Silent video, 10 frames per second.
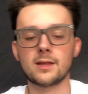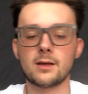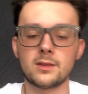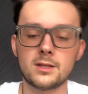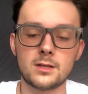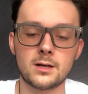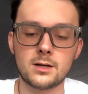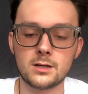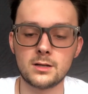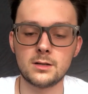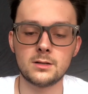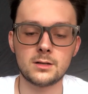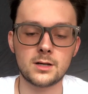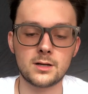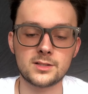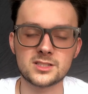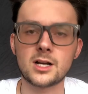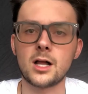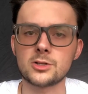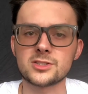that the
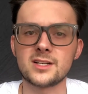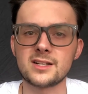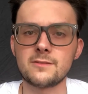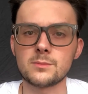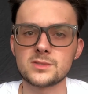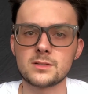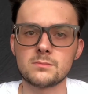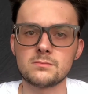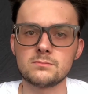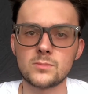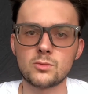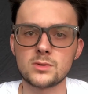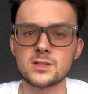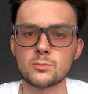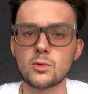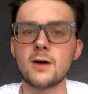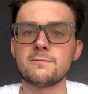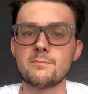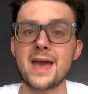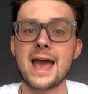scholar is going to give them some
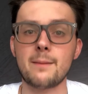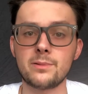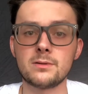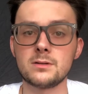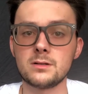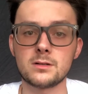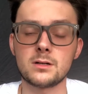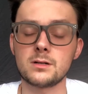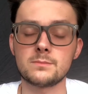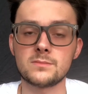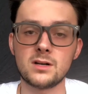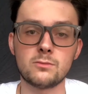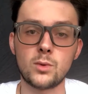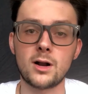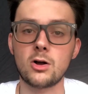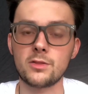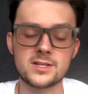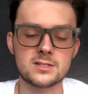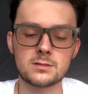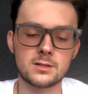rough map of where all
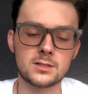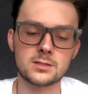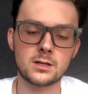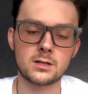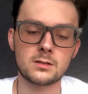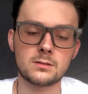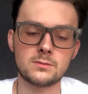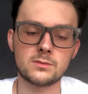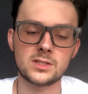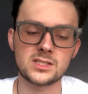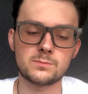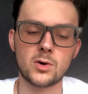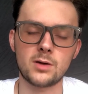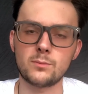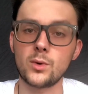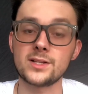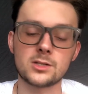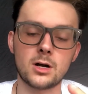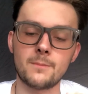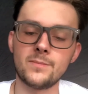these spawn points
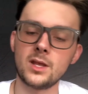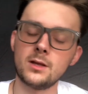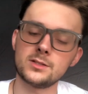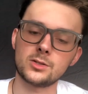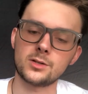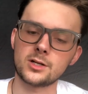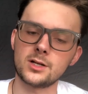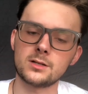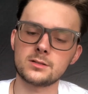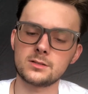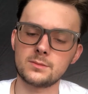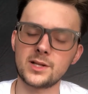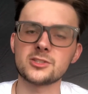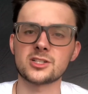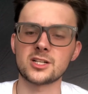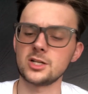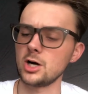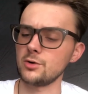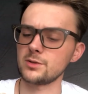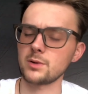are. So the players are going to
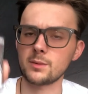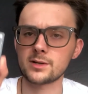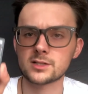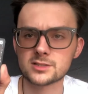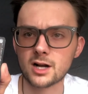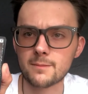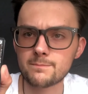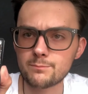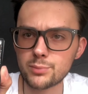go and they're probably going to start